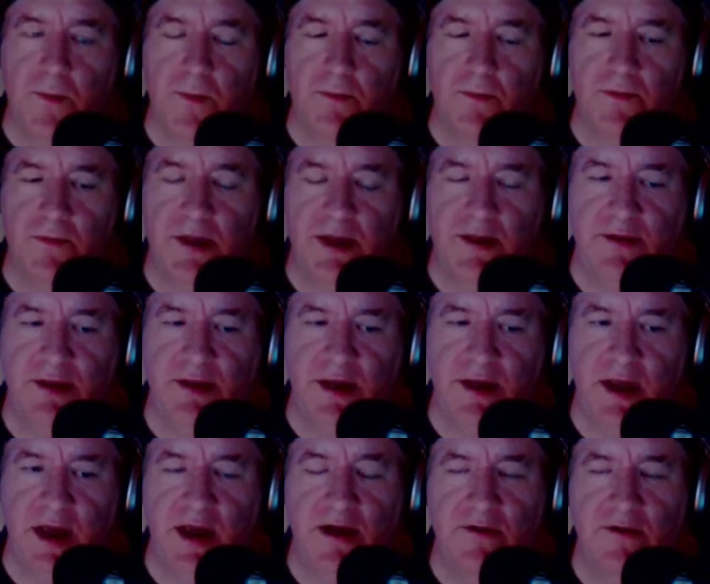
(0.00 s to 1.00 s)
they
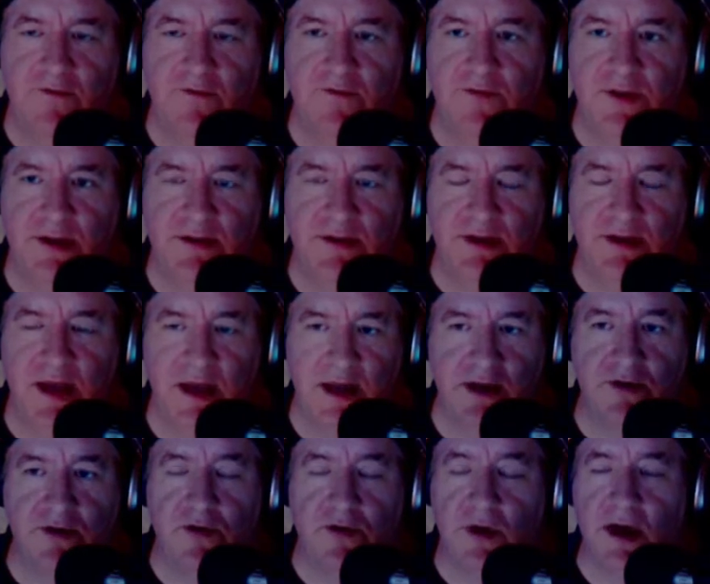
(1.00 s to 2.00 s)
have these
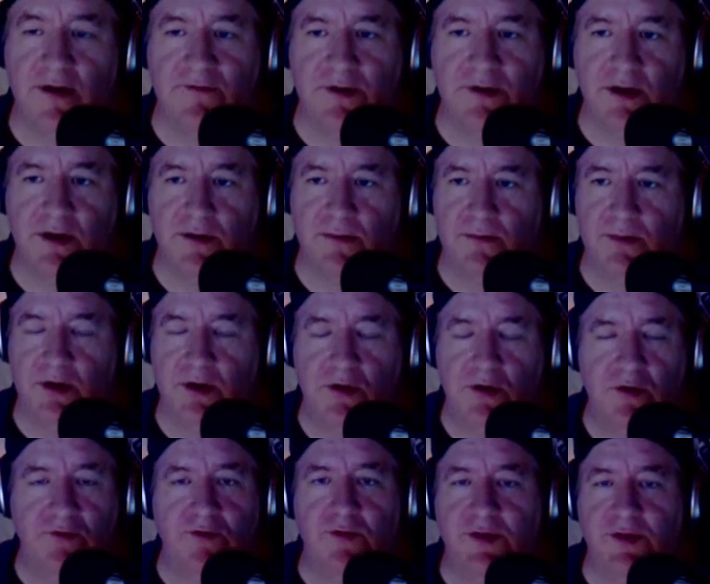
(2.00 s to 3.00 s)
handcrafted
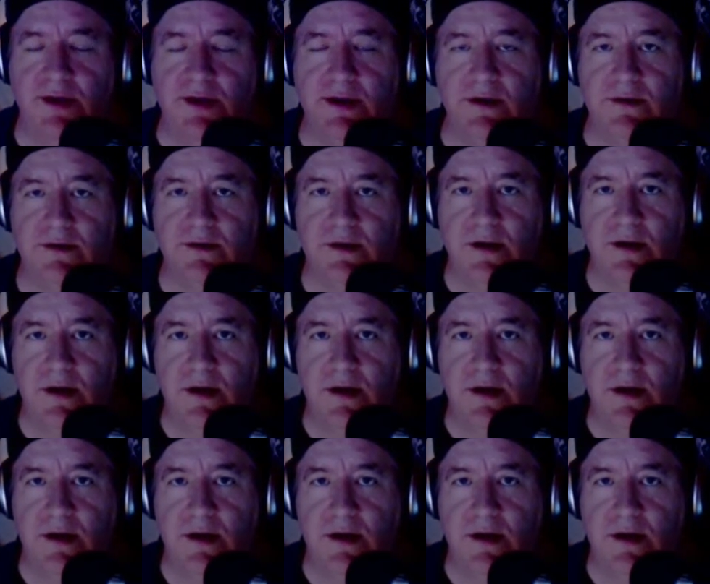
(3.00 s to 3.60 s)
beautiful things,